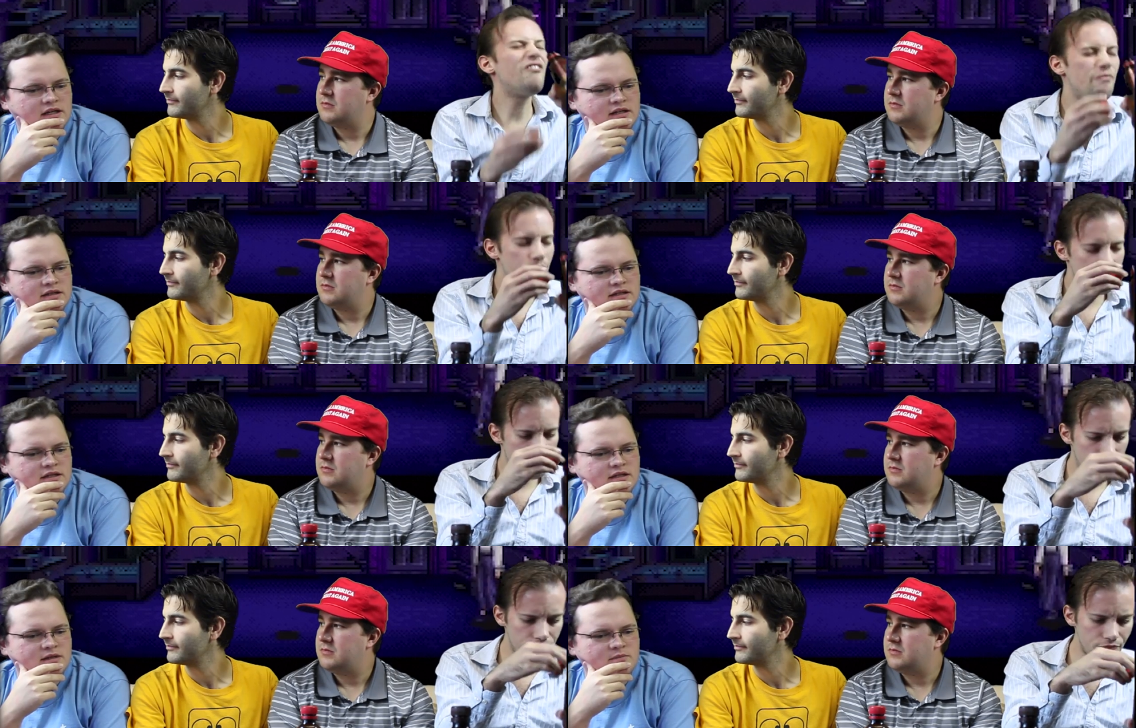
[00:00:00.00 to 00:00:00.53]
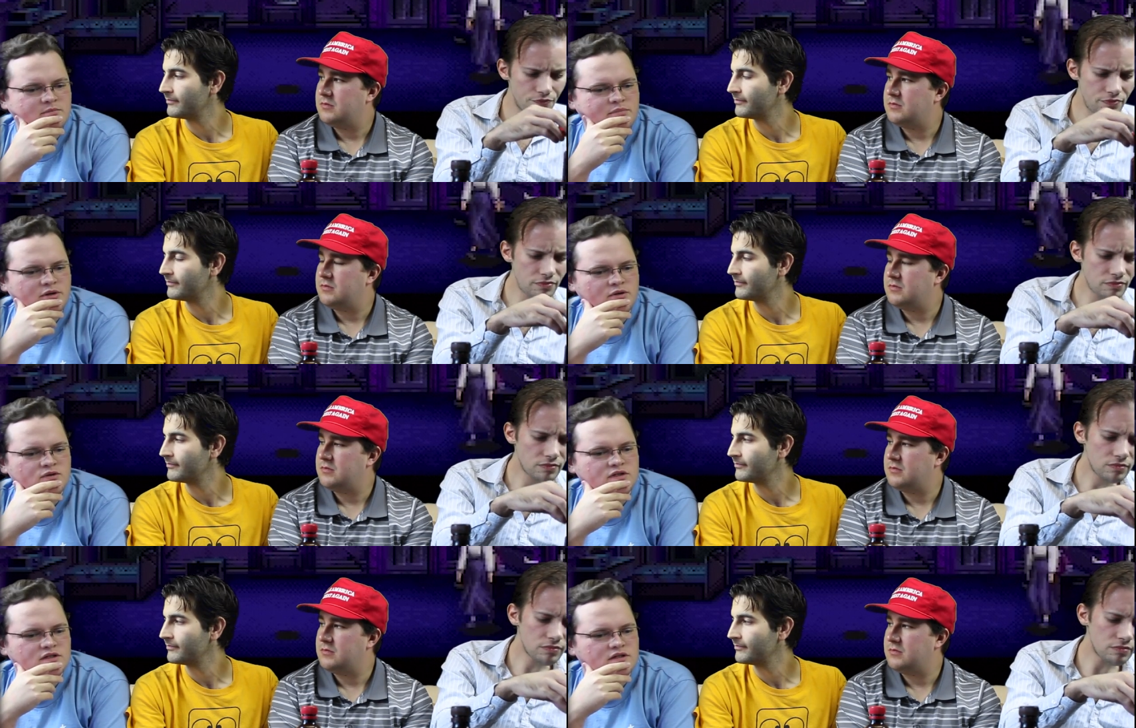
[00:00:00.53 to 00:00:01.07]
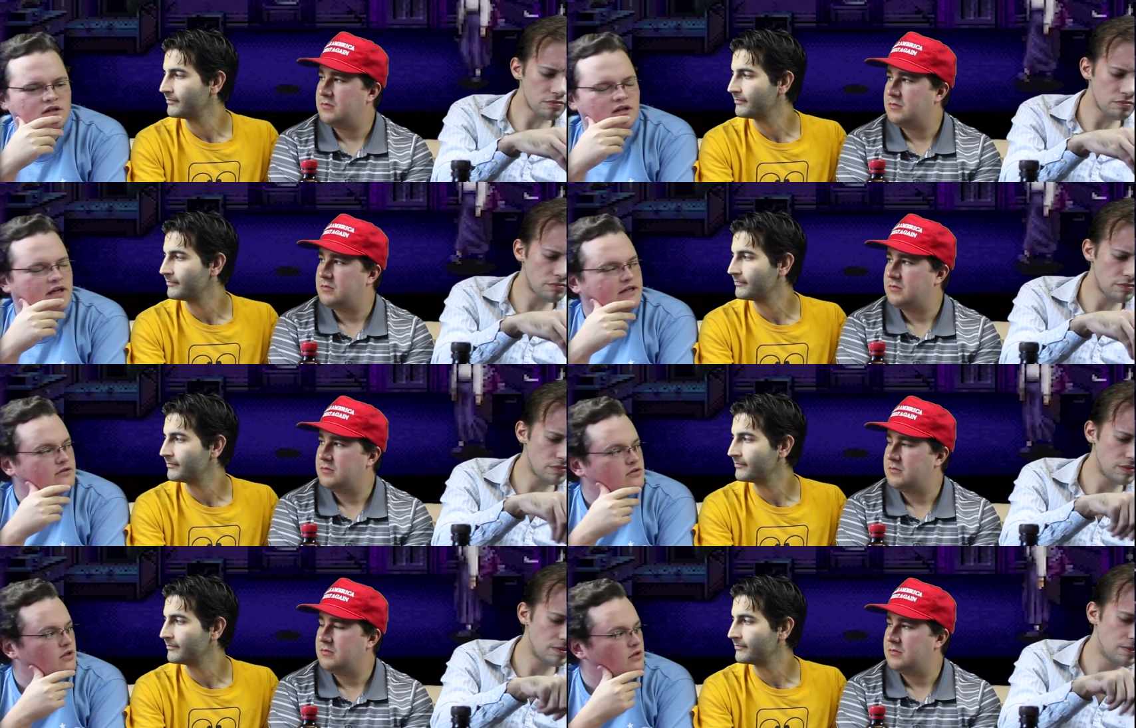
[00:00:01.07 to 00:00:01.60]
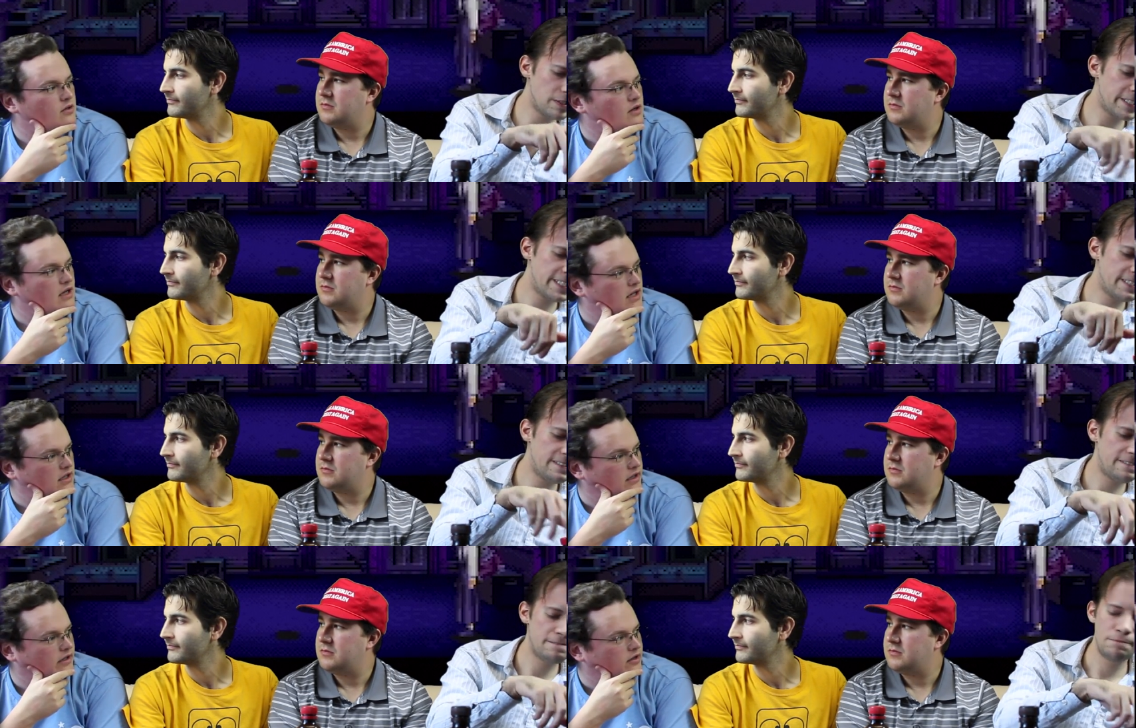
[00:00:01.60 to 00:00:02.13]
Speaker 1: in the post-electro
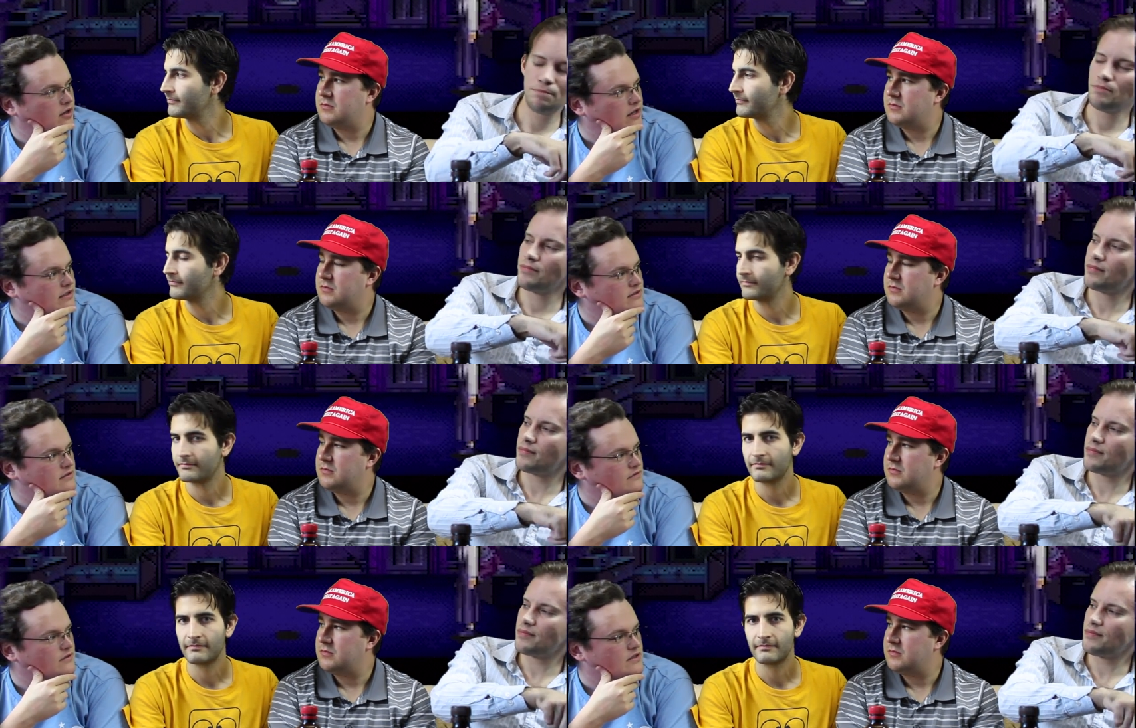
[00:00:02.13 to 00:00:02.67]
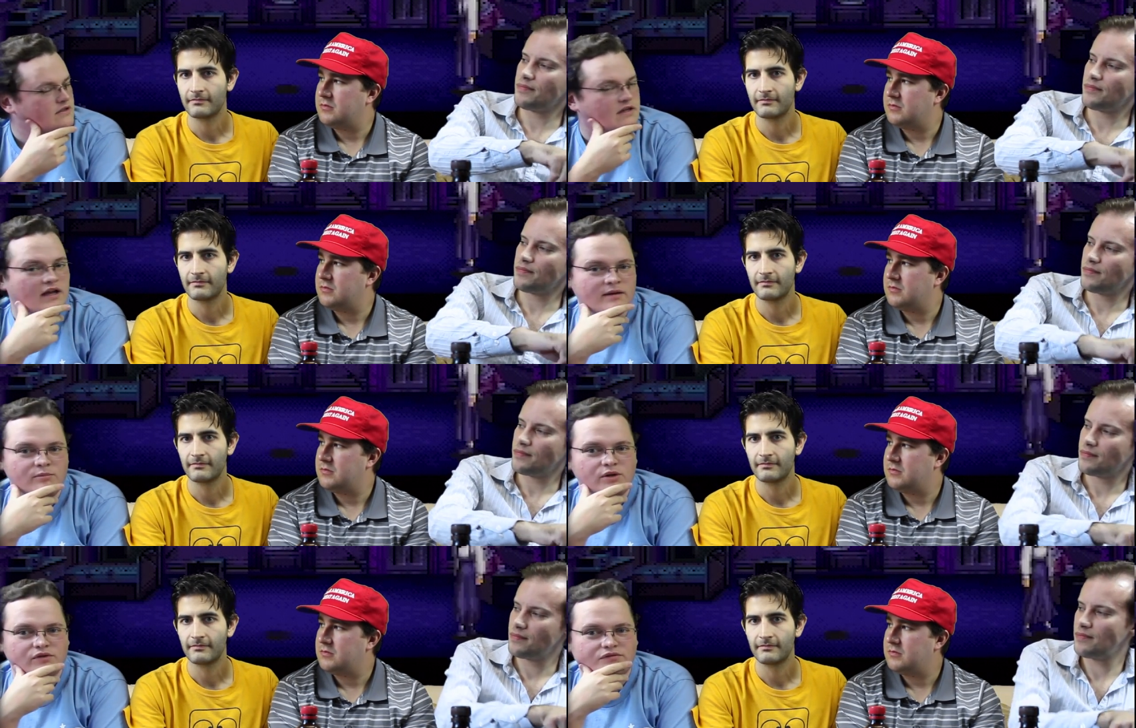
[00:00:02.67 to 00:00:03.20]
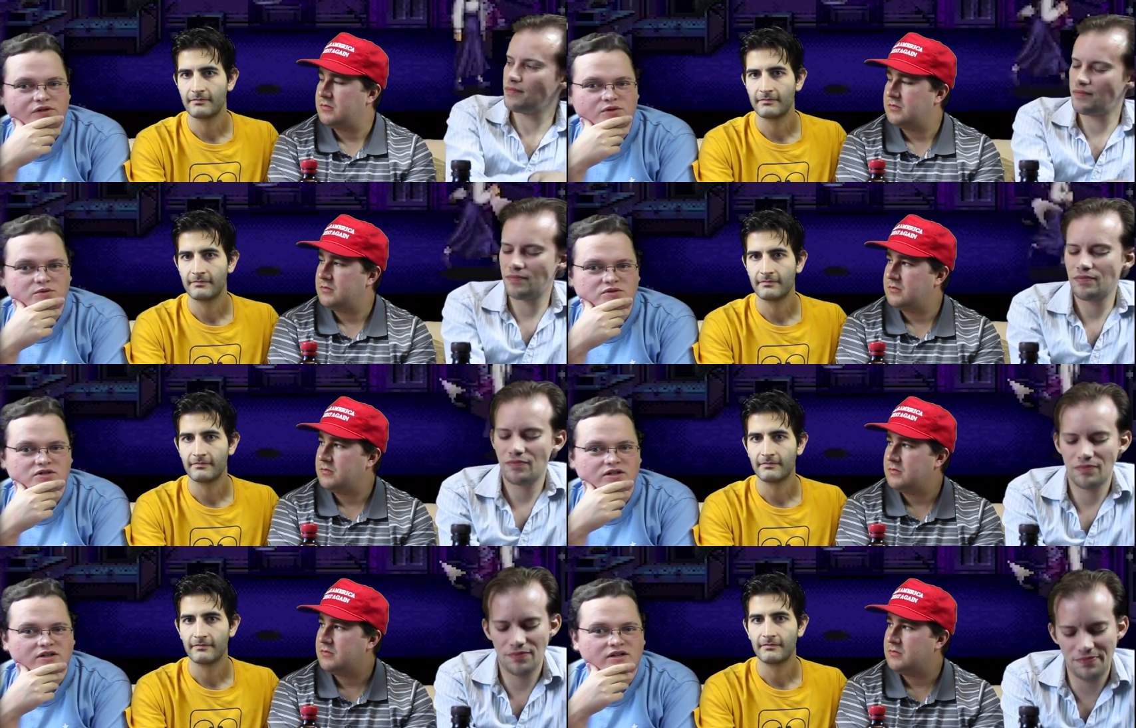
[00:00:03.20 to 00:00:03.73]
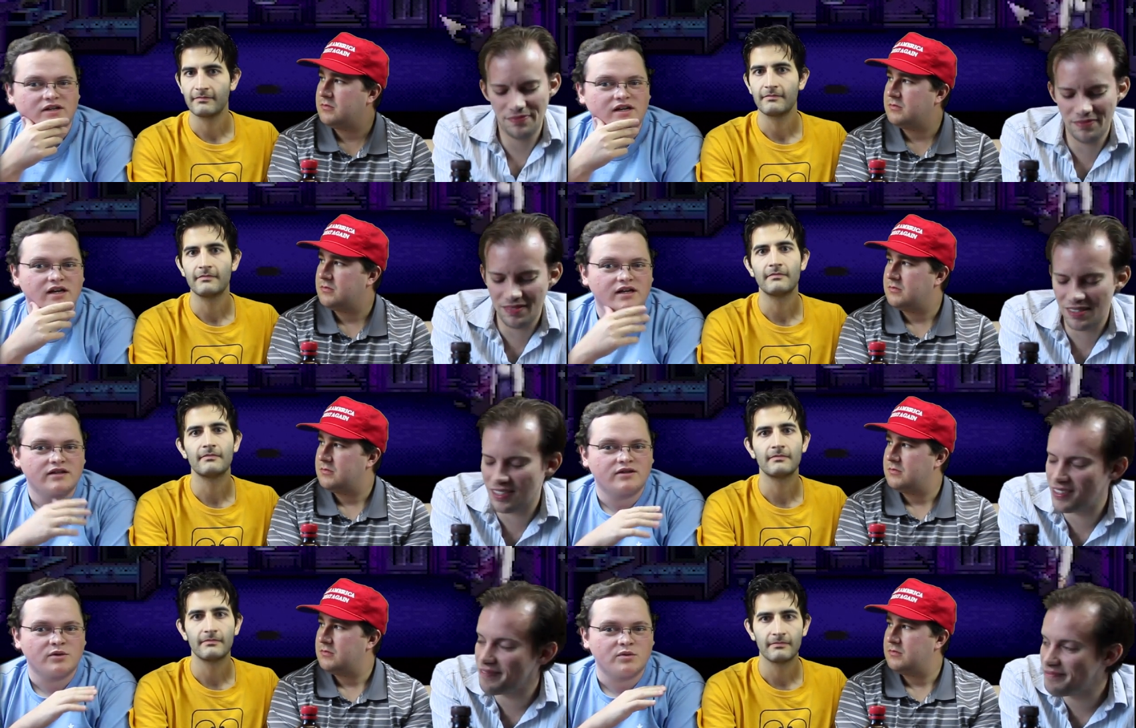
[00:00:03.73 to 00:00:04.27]
holocaust of the cyber future
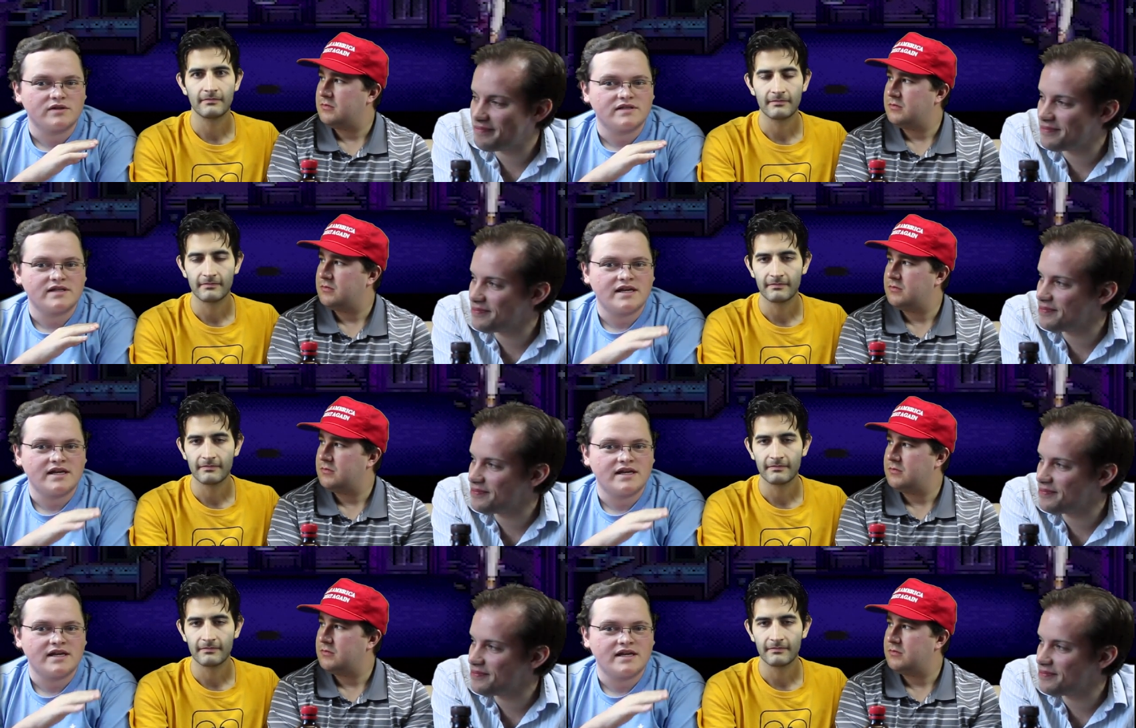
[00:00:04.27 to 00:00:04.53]
there was